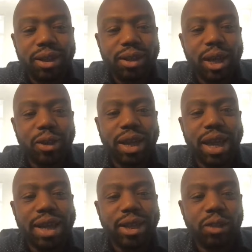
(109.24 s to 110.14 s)
Dr.
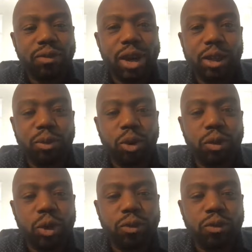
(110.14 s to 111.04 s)
Kass is Vice
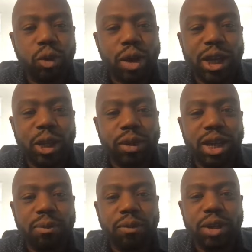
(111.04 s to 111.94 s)
Provost for Graduate
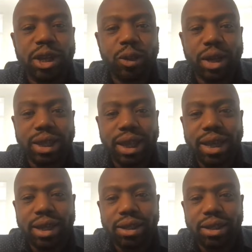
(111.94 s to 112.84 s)
and Professional
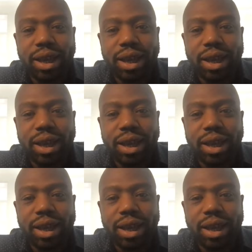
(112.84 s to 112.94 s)
Education